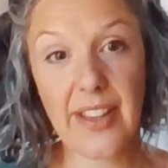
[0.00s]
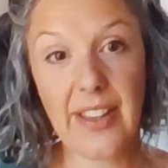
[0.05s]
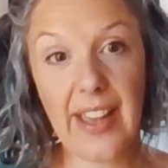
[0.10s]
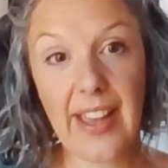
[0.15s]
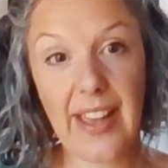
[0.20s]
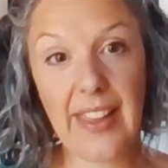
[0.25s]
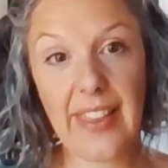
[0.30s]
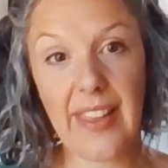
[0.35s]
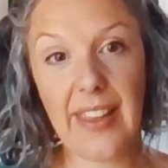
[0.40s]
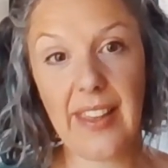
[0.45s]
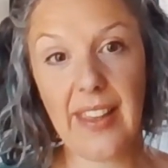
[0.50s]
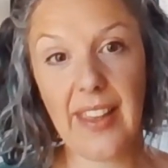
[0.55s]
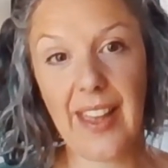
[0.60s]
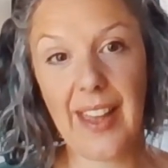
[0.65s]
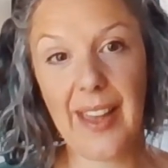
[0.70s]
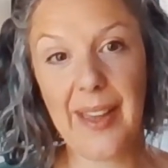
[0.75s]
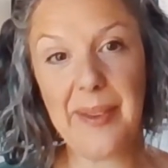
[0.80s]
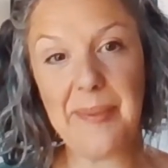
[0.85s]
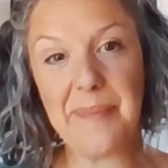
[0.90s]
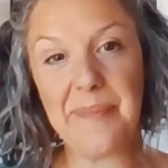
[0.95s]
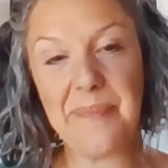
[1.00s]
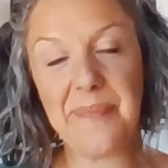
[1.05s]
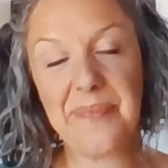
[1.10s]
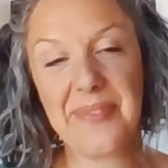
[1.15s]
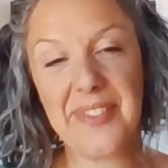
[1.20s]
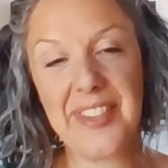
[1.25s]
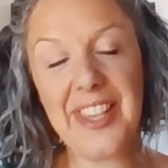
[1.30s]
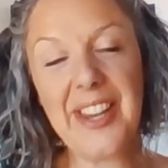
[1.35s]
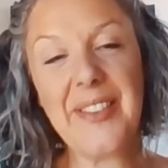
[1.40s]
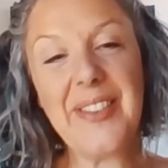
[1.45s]
So yeah, I think
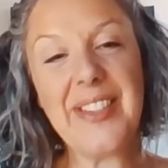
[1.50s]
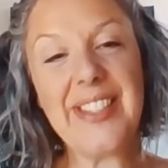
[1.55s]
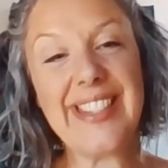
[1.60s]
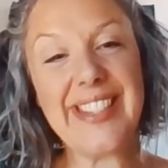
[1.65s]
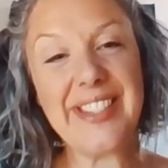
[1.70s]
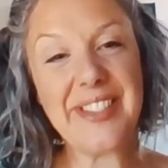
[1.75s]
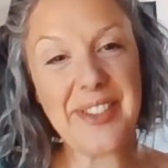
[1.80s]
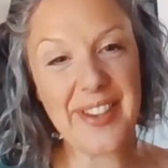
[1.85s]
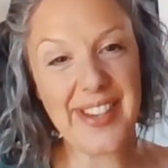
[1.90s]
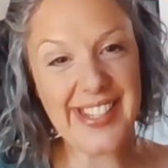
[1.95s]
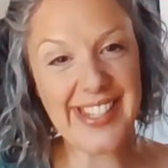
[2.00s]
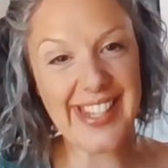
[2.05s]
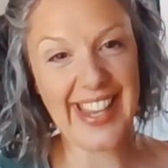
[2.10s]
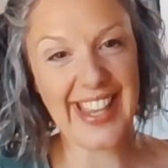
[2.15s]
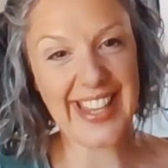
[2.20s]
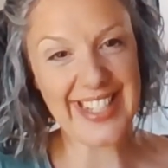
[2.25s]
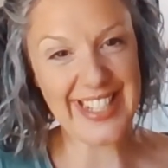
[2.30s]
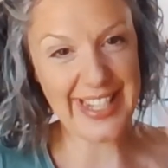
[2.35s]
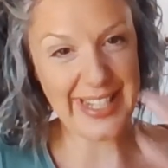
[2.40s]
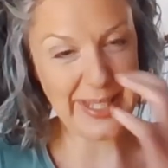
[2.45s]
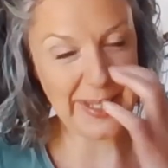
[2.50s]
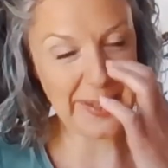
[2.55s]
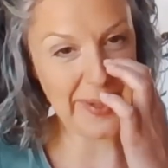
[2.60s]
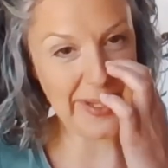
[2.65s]
it's interesting actually.